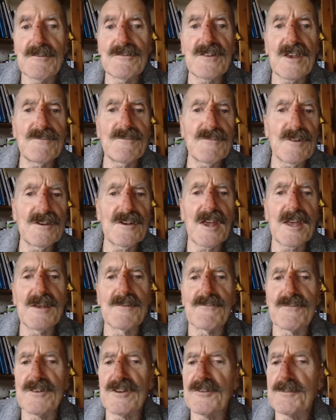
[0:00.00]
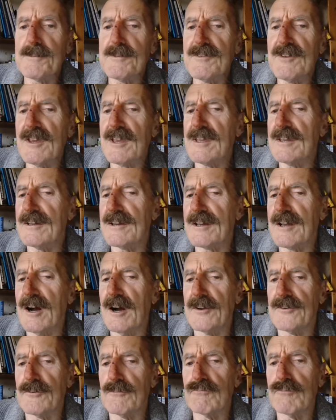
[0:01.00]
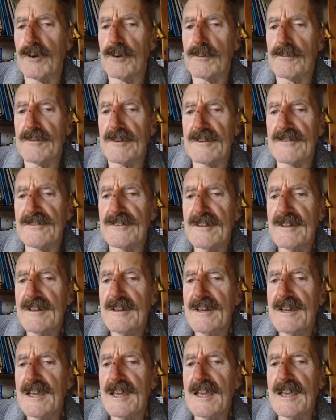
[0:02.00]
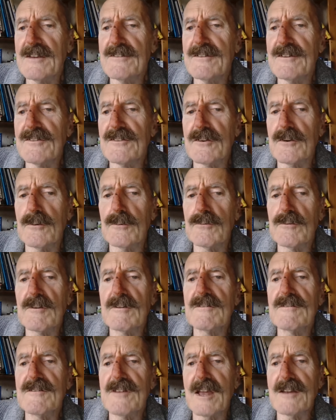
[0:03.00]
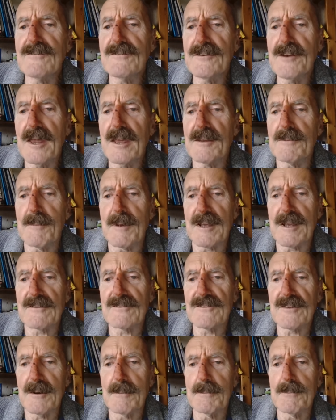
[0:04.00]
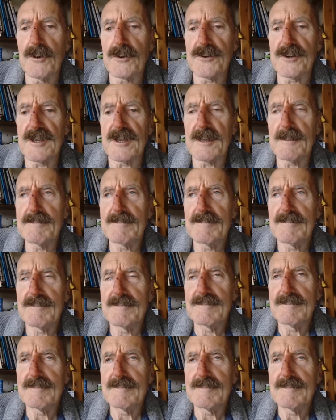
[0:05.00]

There is even a name for this particular kind of rudeness. It is called dead naming somebody.